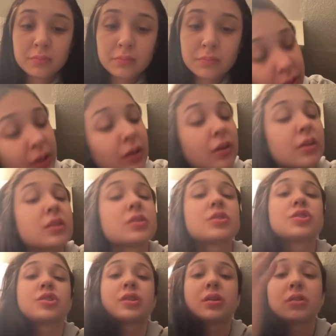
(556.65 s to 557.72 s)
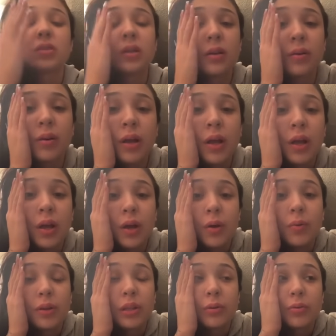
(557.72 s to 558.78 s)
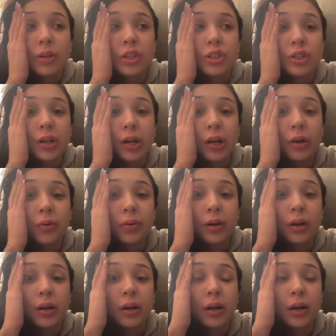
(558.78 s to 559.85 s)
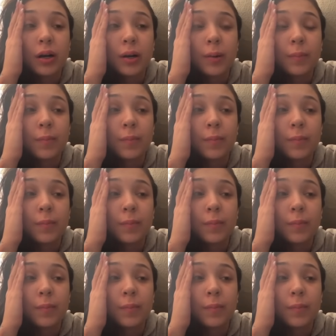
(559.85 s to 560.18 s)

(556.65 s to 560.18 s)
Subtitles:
To go get all this shit done with the restraining order.